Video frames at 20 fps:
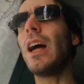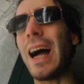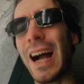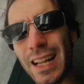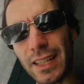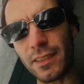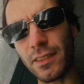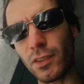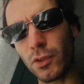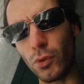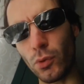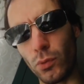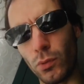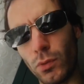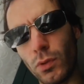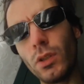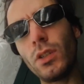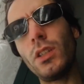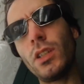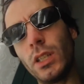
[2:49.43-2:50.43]
I'll see
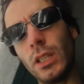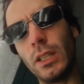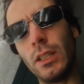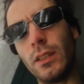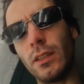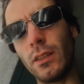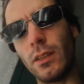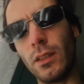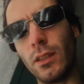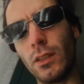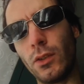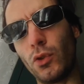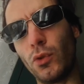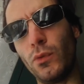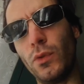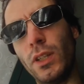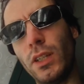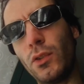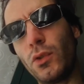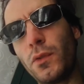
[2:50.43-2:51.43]
you in the
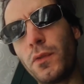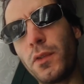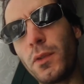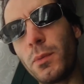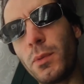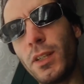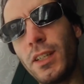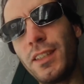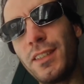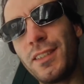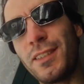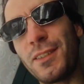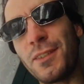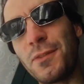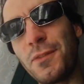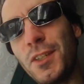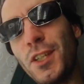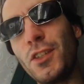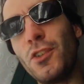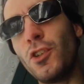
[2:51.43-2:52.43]
today's UFO Blitz
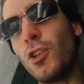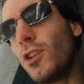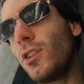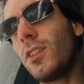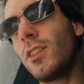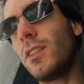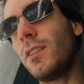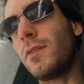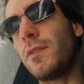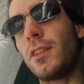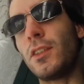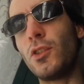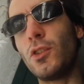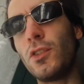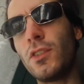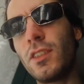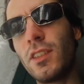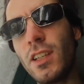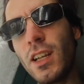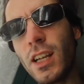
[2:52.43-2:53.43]
video, if I
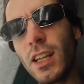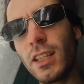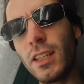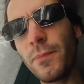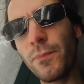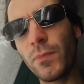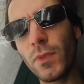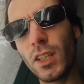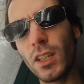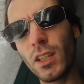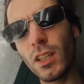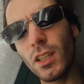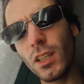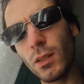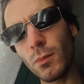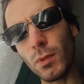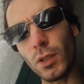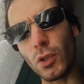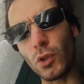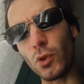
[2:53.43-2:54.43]
don't die,
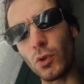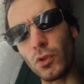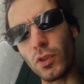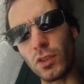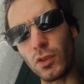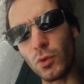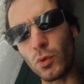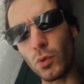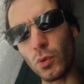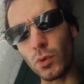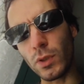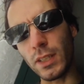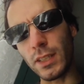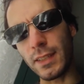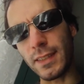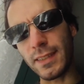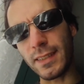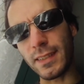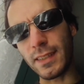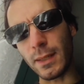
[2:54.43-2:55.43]
because as you know,
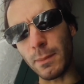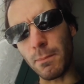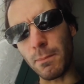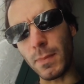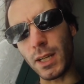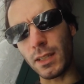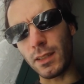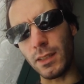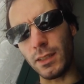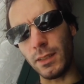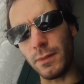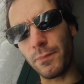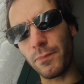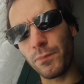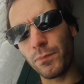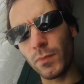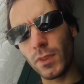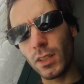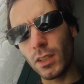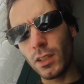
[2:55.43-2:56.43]
it's Monday.
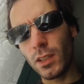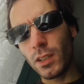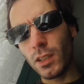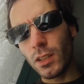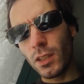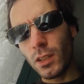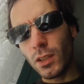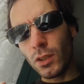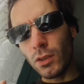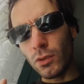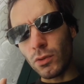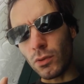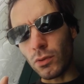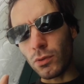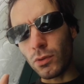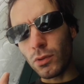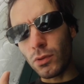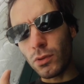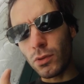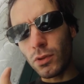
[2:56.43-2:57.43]

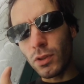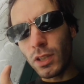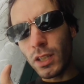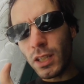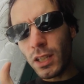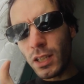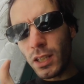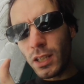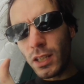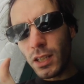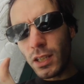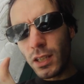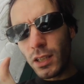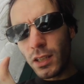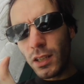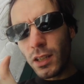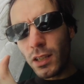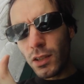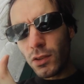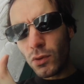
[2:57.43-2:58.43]

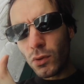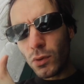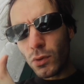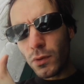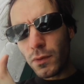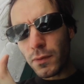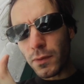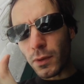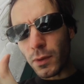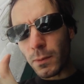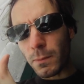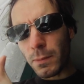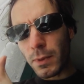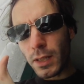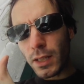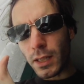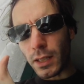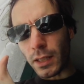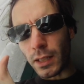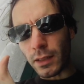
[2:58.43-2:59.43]
Today's UFO
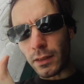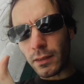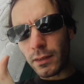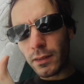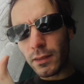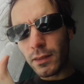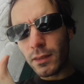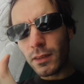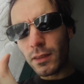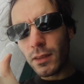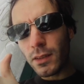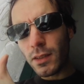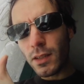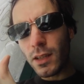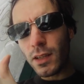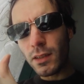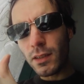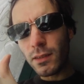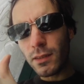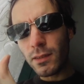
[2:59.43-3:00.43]
Blitz
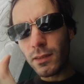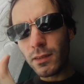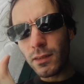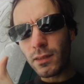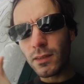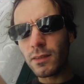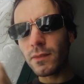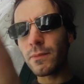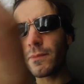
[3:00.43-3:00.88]
is...